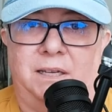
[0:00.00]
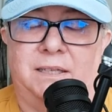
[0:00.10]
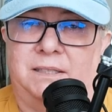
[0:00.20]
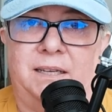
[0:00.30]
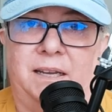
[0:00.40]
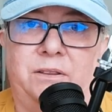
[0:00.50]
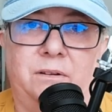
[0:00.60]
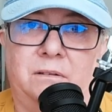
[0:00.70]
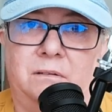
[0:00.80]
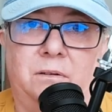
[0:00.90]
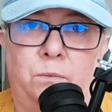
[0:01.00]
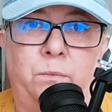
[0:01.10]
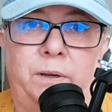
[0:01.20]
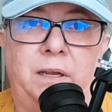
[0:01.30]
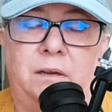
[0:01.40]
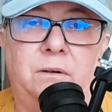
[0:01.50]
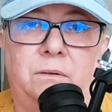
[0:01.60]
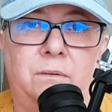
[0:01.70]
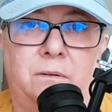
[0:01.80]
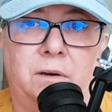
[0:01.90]
get together, a week
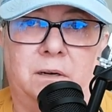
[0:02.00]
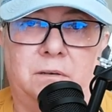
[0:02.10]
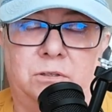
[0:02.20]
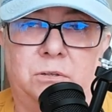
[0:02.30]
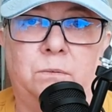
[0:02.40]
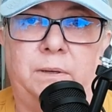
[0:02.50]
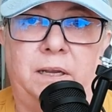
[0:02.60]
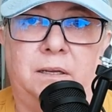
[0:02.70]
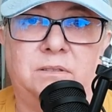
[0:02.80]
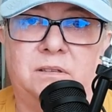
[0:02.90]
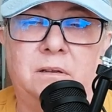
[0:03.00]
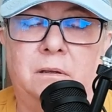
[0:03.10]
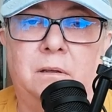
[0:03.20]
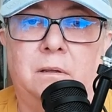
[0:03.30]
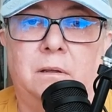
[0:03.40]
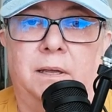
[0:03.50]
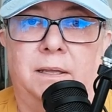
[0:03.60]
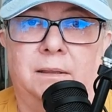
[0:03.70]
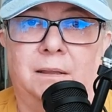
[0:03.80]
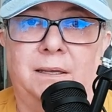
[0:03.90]
or 2 weeks
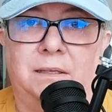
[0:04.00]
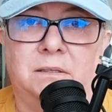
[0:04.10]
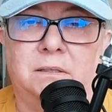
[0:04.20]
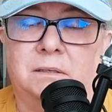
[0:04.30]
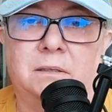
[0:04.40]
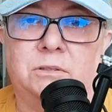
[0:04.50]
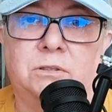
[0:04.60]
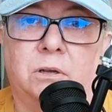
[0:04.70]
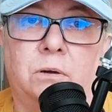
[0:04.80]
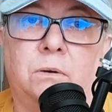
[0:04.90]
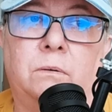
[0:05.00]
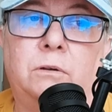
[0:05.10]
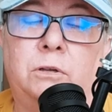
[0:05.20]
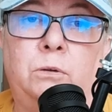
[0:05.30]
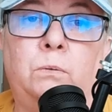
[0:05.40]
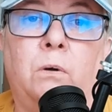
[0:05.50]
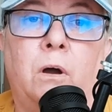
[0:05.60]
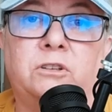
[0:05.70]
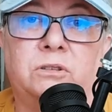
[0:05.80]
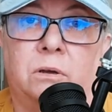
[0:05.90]
at least. So you
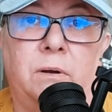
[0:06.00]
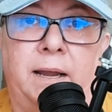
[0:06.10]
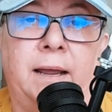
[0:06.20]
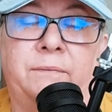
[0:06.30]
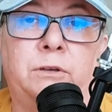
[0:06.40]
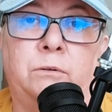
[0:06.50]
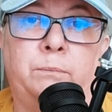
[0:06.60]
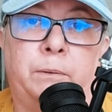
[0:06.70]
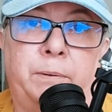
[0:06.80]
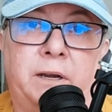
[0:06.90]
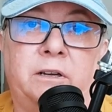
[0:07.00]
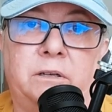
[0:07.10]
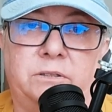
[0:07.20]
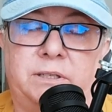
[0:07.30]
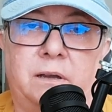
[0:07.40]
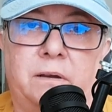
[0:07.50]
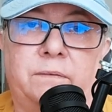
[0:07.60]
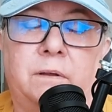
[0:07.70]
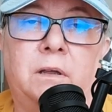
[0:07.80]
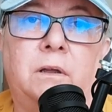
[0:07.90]
also have to prepare yourself
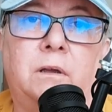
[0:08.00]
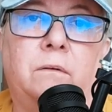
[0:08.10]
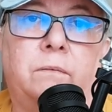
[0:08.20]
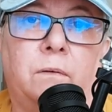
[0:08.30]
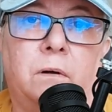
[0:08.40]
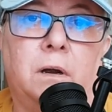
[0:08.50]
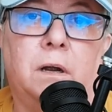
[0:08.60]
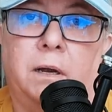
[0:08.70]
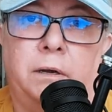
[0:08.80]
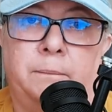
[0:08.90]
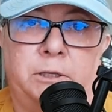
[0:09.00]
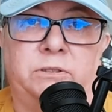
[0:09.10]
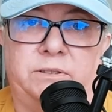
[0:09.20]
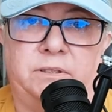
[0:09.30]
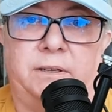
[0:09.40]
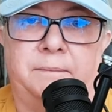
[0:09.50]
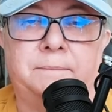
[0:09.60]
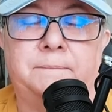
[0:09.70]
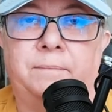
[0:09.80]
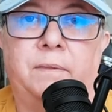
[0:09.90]
for an emergency,
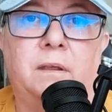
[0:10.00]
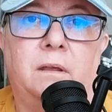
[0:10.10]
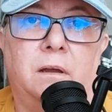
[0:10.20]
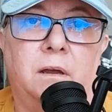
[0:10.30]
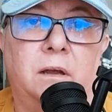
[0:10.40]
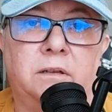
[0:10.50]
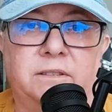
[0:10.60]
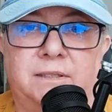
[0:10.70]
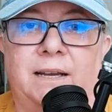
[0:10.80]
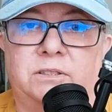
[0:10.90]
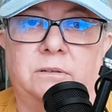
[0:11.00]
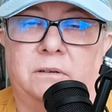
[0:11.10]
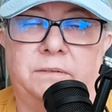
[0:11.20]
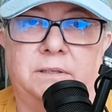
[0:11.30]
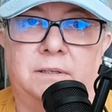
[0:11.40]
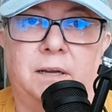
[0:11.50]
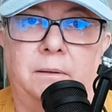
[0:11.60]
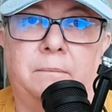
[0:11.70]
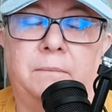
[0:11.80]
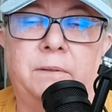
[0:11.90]
a disaster of this
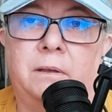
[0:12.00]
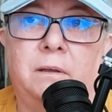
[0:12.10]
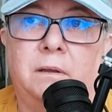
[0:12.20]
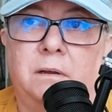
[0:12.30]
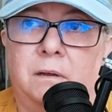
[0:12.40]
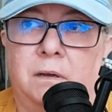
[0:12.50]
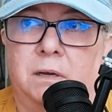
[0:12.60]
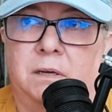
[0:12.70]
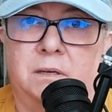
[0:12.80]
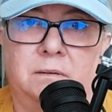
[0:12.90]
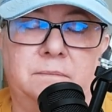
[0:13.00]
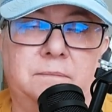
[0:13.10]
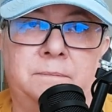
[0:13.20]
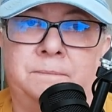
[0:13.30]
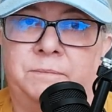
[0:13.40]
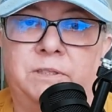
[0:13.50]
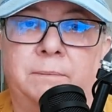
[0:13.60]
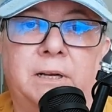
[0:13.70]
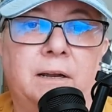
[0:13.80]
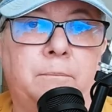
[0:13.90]
type.
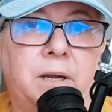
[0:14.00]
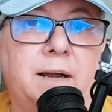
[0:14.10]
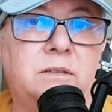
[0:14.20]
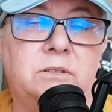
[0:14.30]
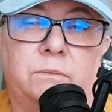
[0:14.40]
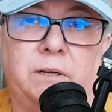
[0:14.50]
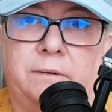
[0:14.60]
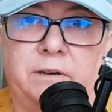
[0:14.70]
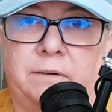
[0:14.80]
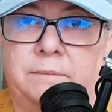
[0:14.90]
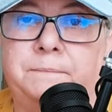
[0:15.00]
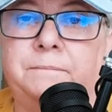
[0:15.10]
Some kind of box or whatever